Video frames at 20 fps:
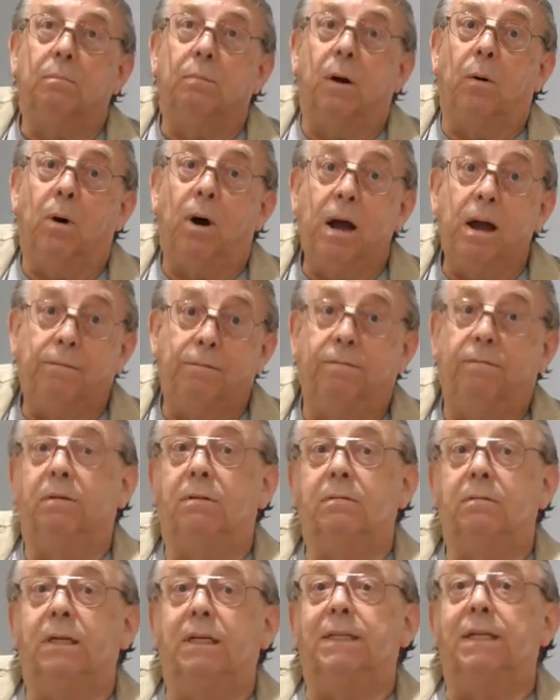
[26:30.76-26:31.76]
My wife
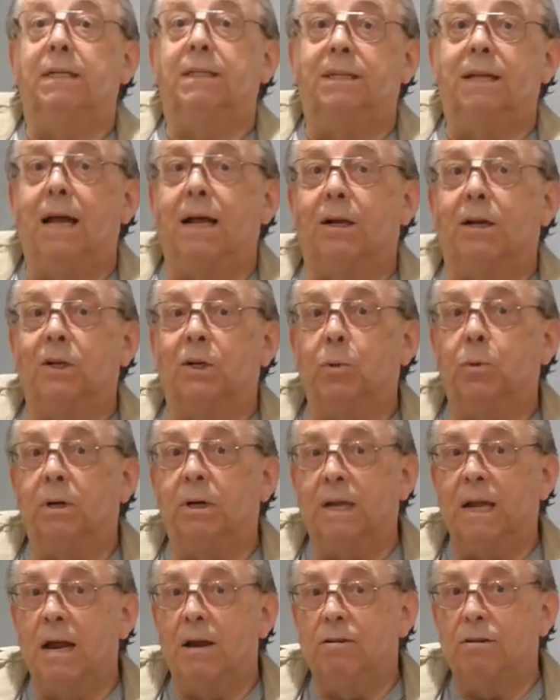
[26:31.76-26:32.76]
is entitled to
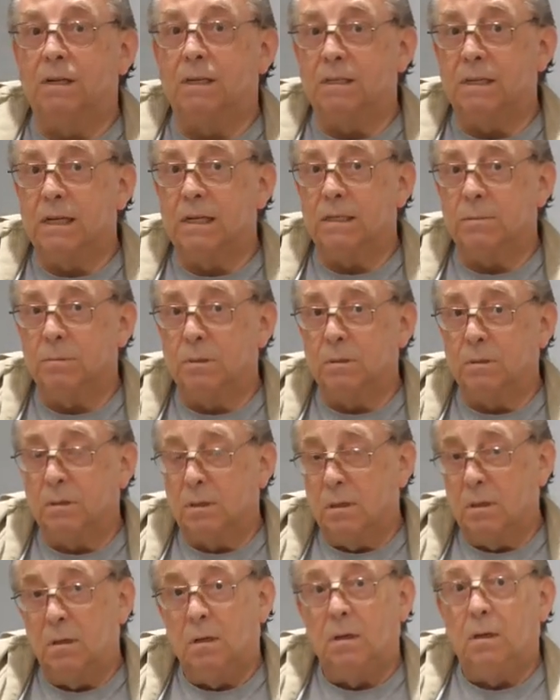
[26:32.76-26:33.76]
a carer's
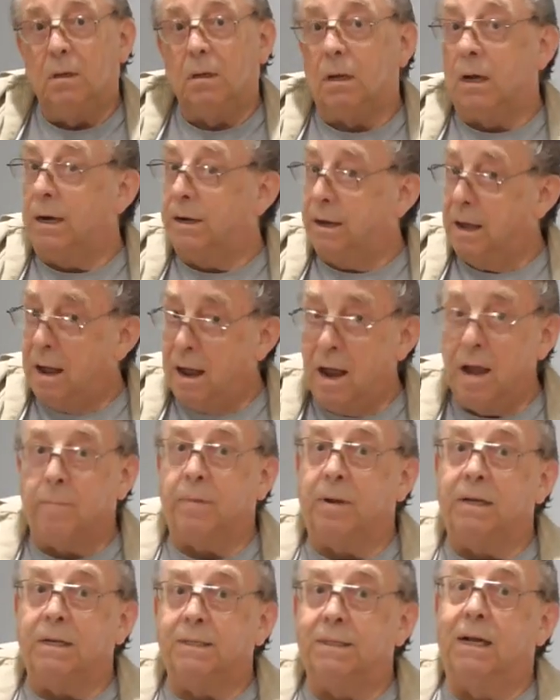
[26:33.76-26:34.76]
assessment, and
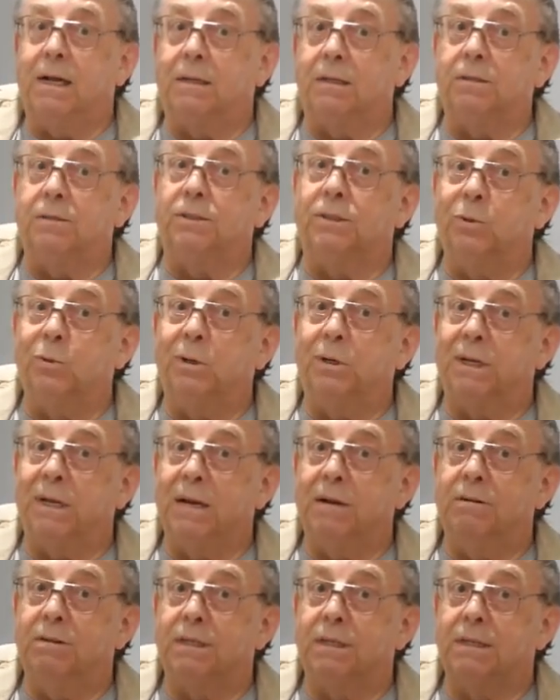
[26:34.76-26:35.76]
I'm entitled to a
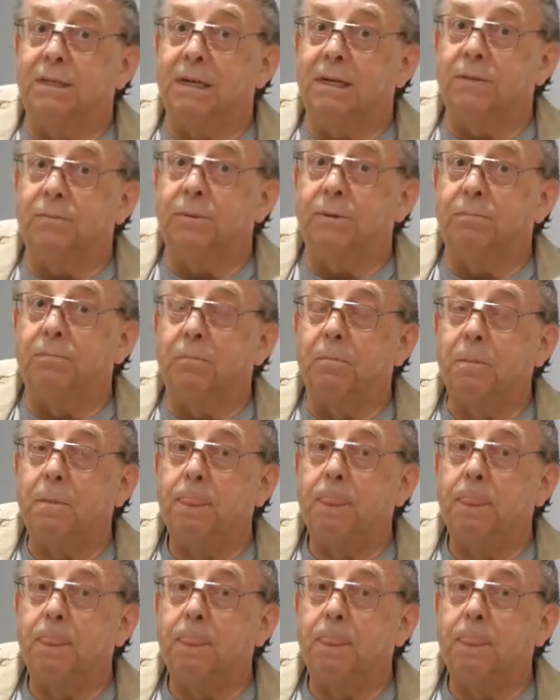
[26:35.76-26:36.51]
carer's assessment.